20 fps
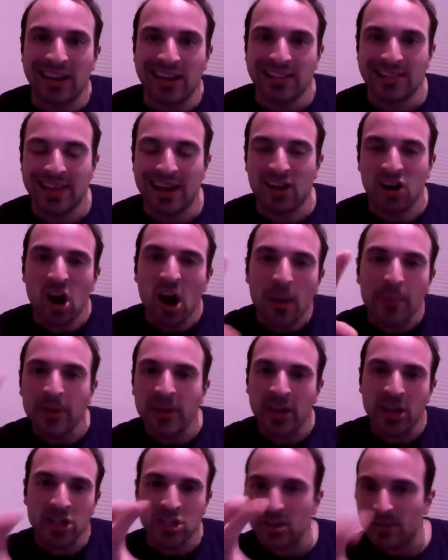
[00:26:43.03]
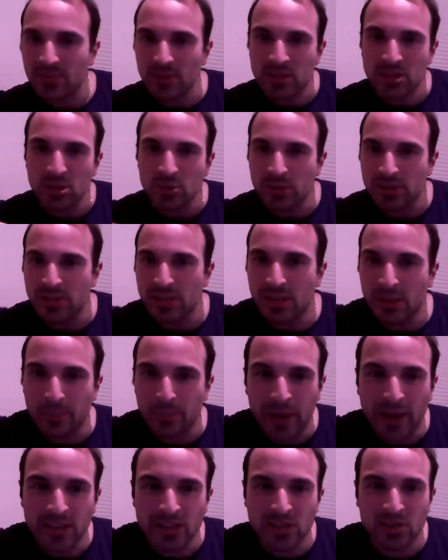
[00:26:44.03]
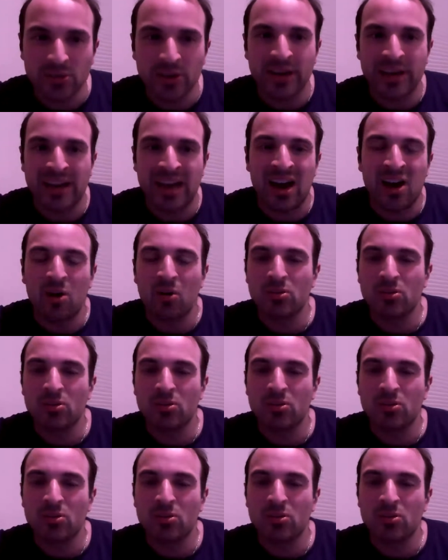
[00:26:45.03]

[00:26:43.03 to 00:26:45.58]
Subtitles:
that combination of the two isn't the best right now.